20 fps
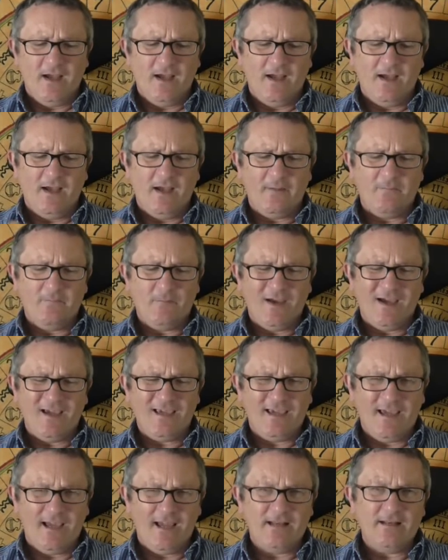
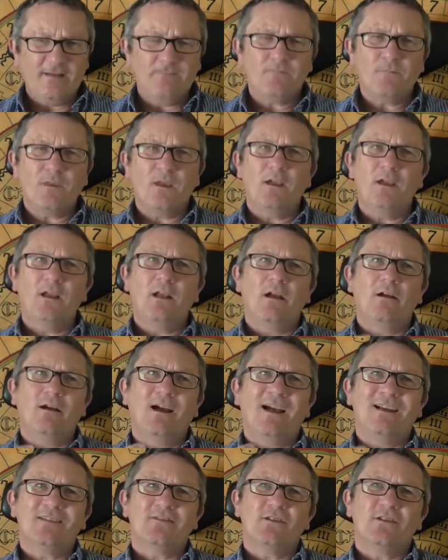again,
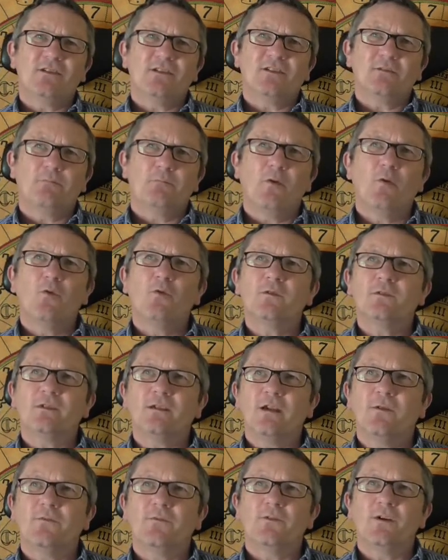as I just pause
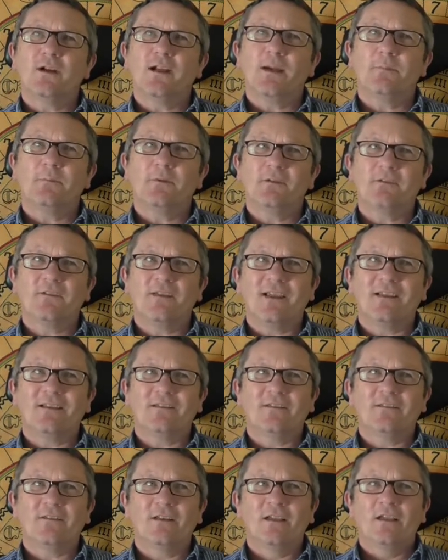here for a couple of
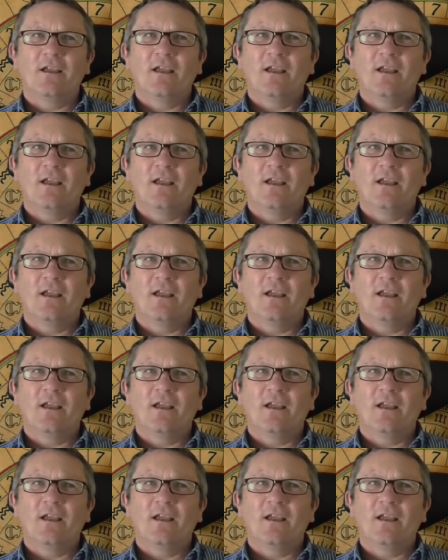seconds,